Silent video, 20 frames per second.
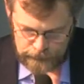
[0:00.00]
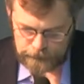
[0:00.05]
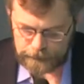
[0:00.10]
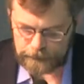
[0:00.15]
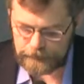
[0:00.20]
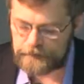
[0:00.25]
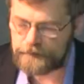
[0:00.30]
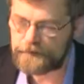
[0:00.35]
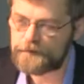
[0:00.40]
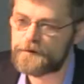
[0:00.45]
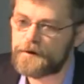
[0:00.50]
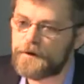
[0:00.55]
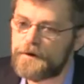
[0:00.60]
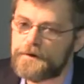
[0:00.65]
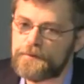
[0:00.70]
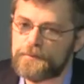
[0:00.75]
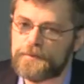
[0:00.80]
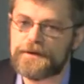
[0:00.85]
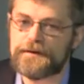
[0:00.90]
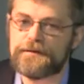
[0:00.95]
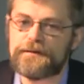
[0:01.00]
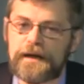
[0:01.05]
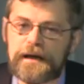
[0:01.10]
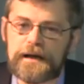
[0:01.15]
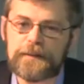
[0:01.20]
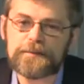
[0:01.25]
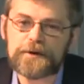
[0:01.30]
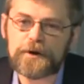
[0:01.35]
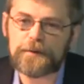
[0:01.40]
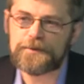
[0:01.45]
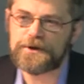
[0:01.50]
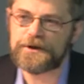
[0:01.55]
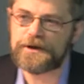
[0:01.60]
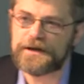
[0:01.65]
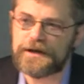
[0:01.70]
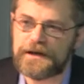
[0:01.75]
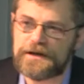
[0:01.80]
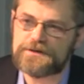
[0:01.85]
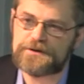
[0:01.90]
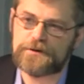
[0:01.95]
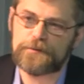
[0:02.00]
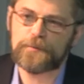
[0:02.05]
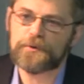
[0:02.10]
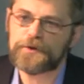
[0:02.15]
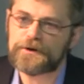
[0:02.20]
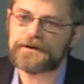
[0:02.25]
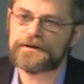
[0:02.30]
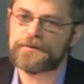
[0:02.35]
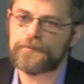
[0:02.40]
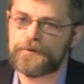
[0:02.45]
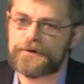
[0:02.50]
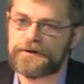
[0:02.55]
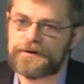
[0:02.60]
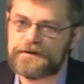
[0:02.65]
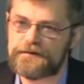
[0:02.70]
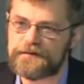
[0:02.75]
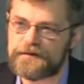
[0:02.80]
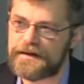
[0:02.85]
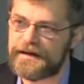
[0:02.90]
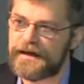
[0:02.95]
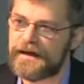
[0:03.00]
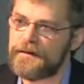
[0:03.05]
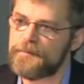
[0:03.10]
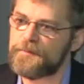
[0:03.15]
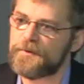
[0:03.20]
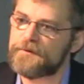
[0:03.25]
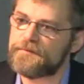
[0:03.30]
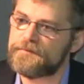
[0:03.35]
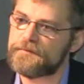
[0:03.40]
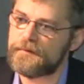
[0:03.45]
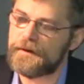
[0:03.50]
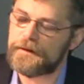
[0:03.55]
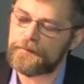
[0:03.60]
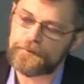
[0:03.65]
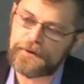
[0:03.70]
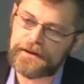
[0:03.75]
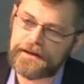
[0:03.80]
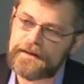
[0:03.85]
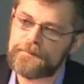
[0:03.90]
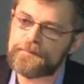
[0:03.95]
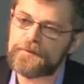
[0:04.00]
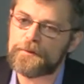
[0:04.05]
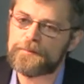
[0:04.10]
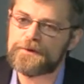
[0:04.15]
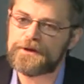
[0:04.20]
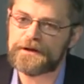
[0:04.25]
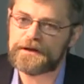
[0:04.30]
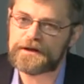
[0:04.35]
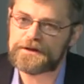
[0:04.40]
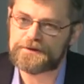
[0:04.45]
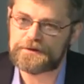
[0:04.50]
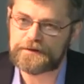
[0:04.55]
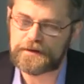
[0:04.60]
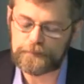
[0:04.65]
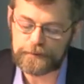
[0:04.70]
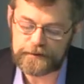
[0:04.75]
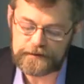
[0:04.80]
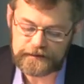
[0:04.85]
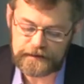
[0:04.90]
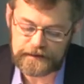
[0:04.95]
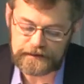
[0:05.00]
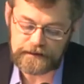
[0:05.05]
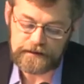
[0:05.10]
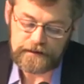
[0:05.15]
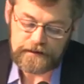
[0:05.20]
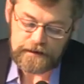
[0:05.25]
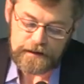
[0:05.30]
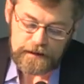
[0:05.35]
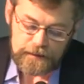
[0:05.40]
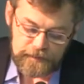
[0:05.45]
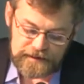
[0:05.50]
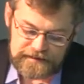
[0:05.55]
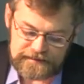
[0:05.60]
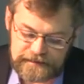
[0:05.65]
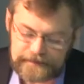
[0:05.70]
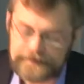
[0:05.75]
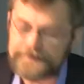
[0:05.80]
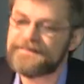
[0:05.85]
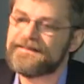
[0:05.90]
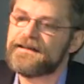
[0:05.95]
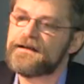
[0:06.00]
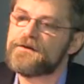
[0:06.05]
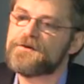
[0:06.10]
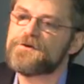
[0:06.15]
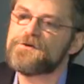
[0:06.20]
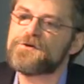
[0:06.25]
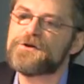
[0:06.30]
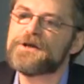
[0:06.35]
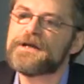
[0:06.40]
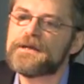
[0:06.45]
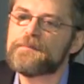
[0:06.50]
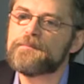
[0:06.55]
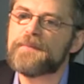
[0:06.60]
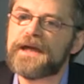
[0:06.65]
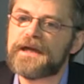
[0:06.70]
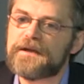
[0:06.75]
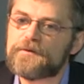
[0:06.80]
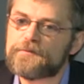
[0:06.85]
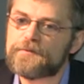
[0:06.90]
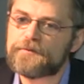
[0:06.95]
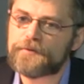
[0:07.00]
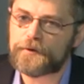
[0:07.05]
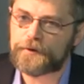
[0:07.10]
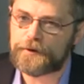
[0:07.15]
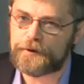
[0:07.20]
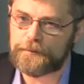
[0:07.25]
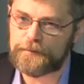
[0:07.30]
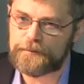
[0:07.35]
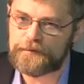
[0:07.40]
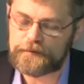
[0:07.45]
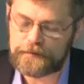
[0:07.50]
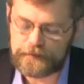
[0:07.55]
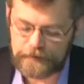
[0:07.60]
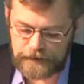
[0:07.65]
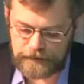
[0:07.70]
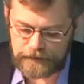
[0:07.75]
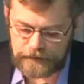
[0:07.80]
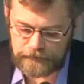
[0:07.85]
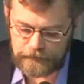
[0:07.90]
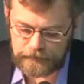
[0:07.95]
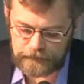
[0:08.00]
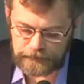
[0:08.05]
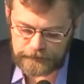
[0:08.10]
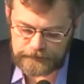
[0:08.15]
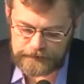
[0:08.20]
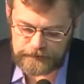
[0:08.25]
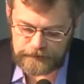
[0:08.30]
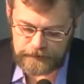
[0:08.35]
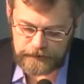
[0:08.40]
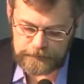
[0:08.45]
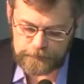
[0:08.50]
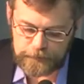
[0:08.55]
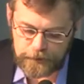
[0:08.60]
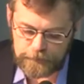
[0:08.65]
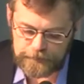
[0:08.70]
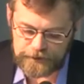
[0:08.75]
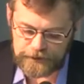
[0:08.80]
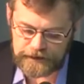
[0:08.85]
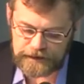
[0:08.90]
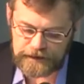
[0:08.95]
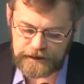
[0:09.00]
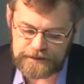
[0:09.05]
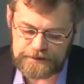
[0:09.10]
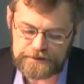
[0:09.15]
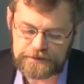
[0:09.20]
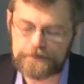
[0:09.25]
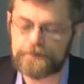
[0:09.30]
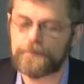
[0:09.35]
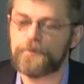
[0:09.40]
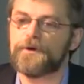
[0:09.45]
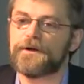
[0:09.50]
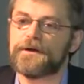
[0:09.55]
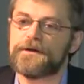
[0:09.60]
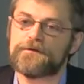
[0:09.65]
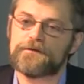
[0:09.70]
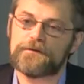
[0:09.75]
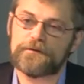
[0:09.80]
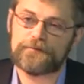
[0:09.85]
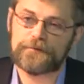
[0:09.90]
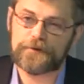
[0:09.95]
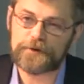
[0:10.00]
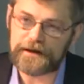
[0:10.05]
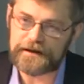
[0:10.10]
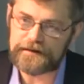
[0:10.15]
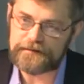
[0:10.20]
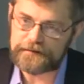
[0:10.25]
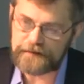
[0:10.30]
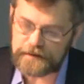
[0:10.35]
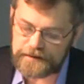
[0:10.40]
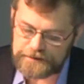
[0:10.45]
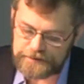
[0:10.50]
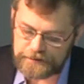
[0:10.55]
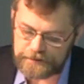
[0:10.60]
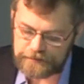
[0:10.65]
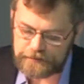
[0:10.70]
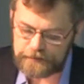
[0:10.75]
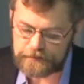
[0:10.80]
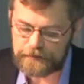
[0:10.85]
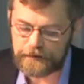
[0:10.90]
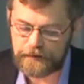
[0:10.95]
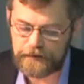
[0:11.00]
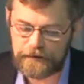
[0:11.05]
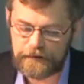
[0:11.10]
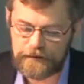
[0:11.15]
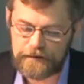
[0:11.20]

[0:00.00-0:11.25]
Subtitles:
So let's start with ape communication. What is the ape communication that we study? Basically, there are three main forms in ape communication. One is vocalizations,